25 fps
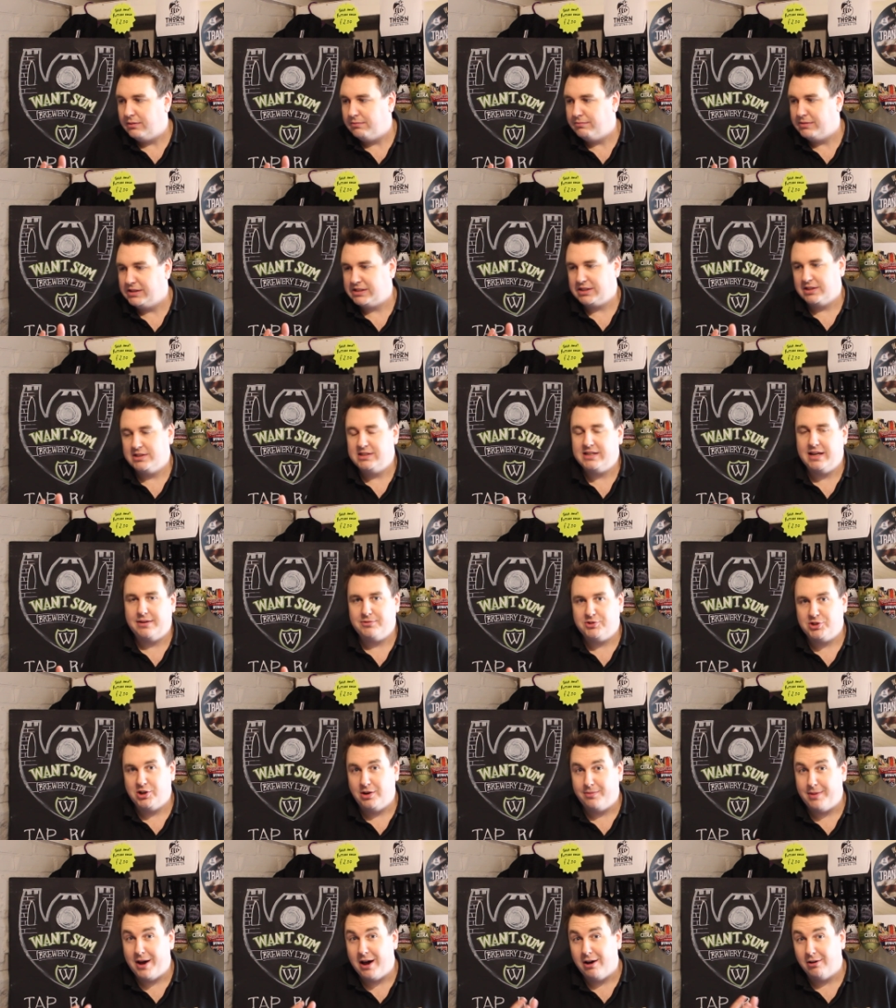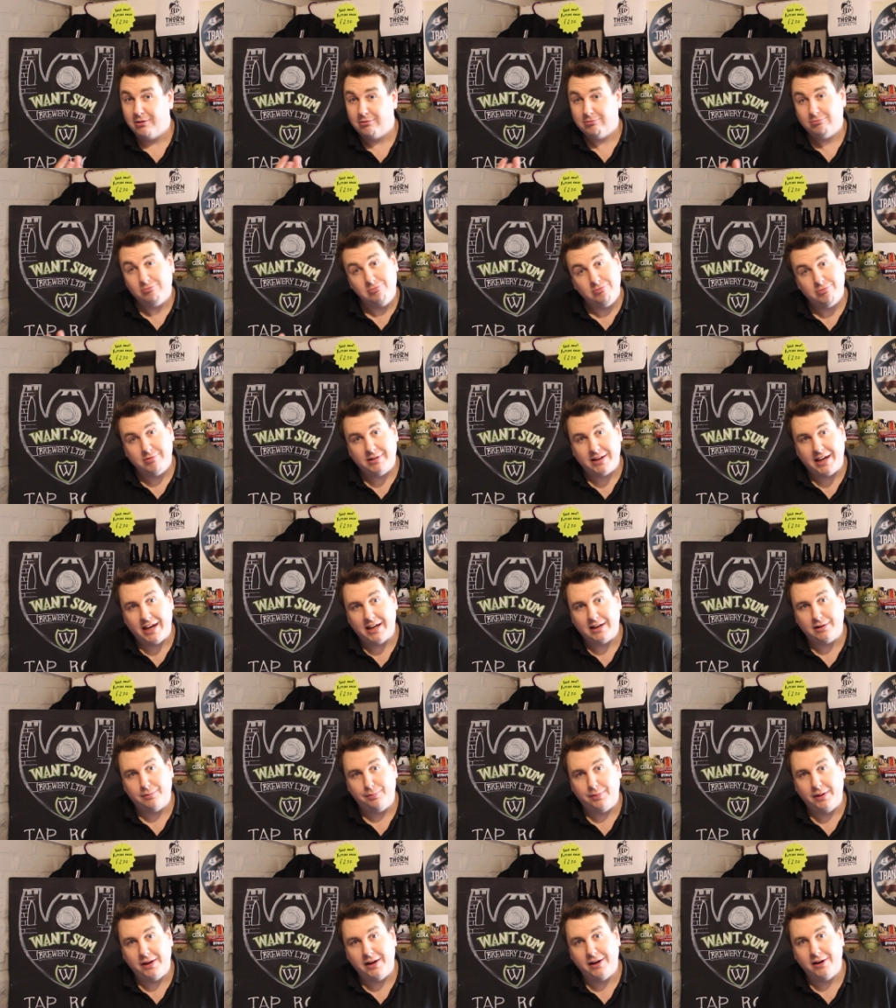misconception about
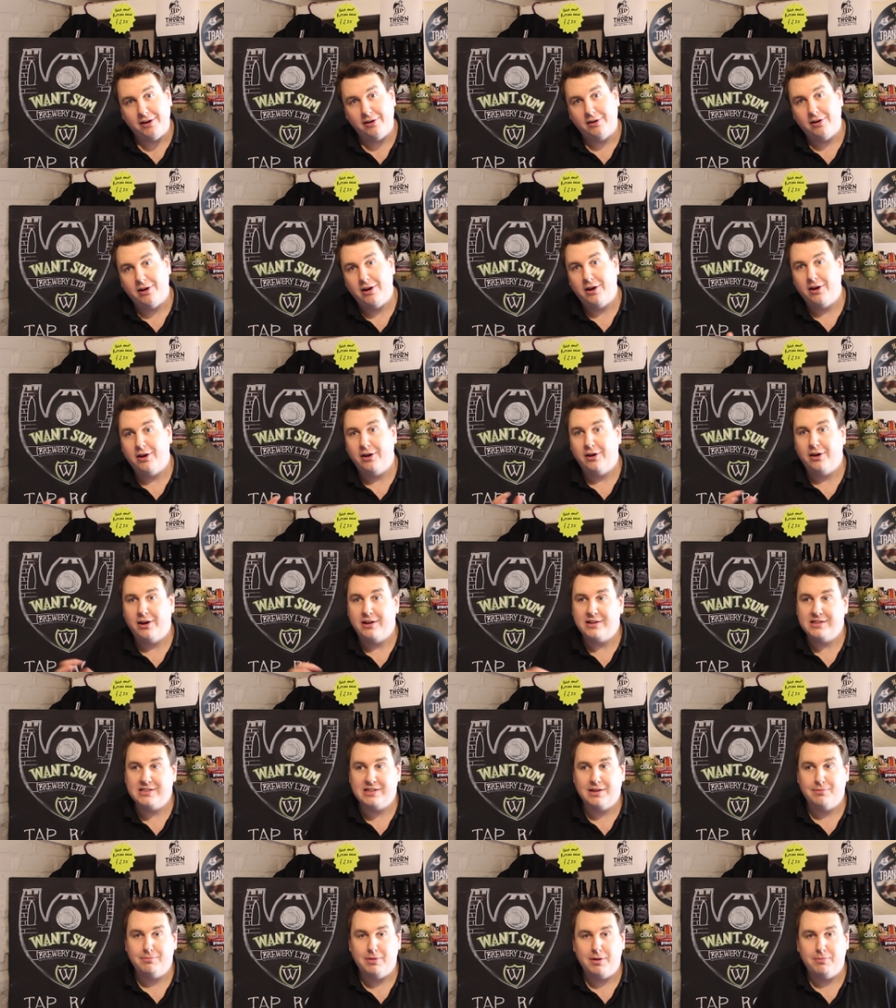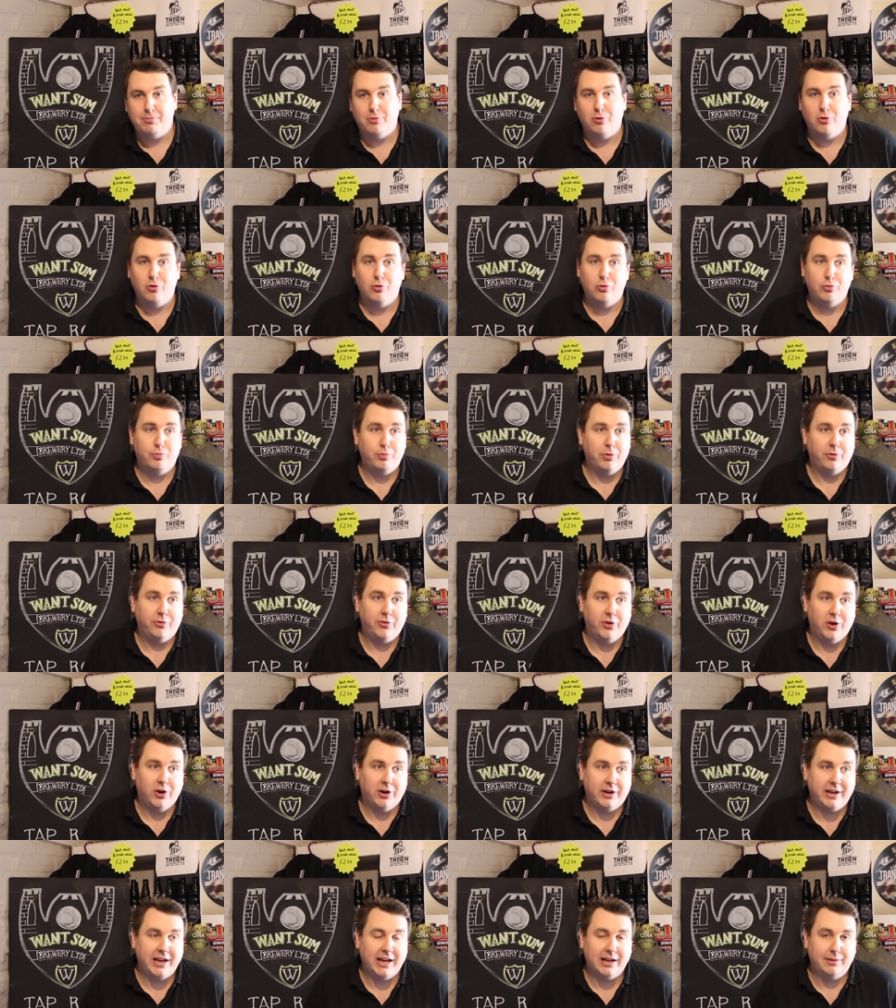keg beer, and some people
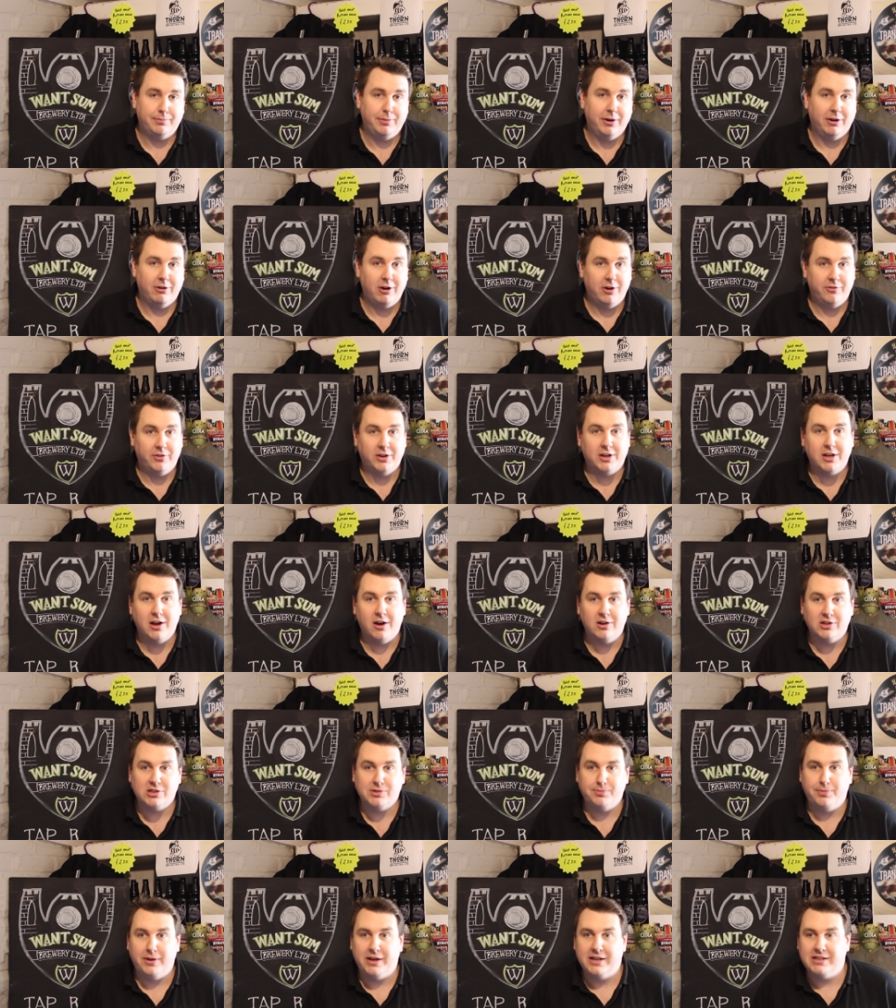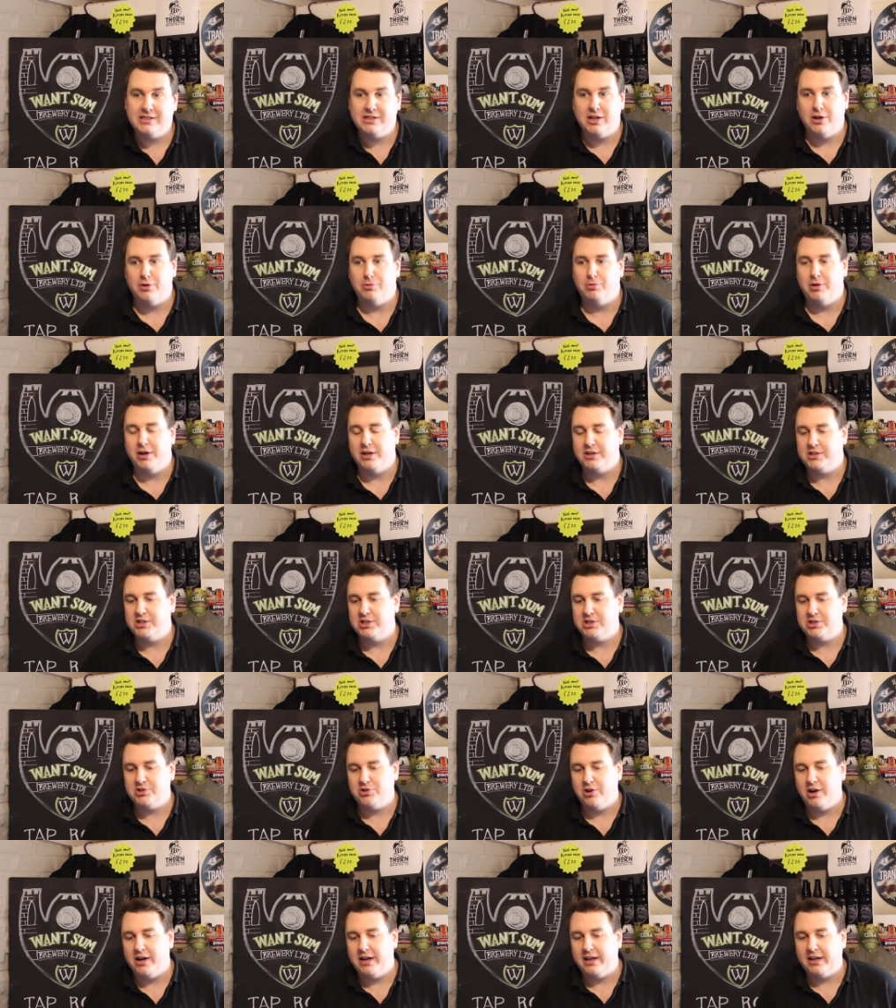prefer keg beer over cask beer, so we're
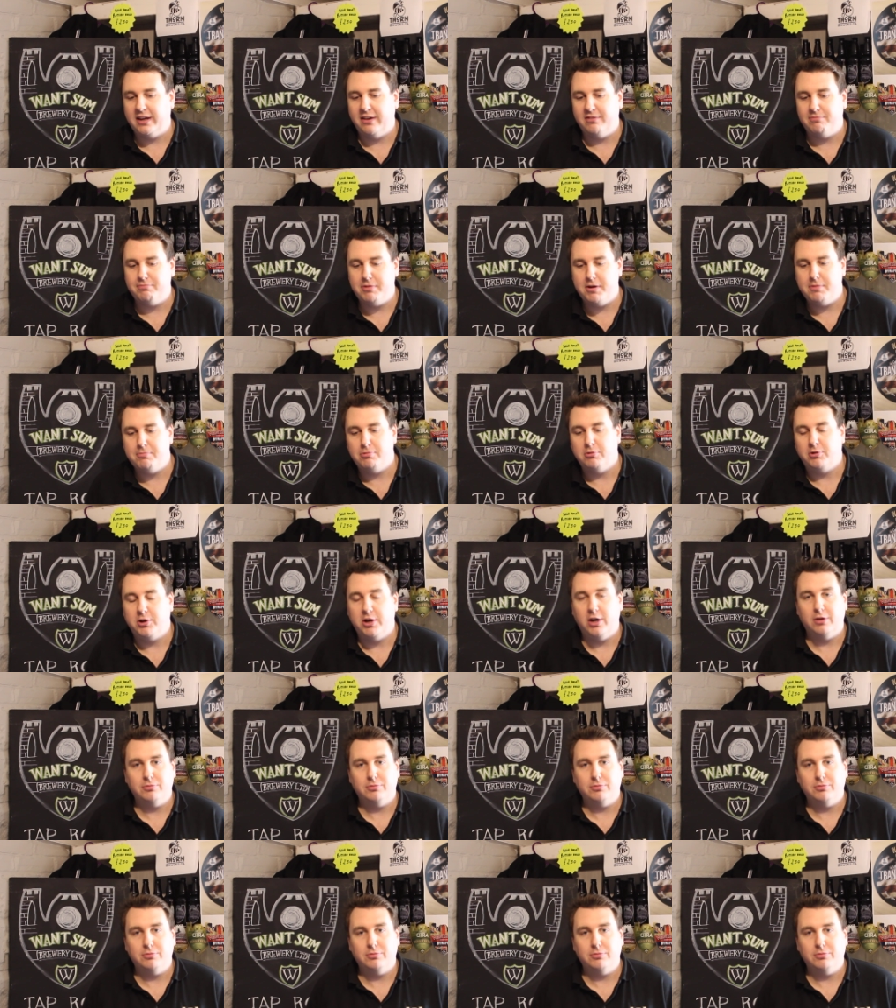just trying to give people the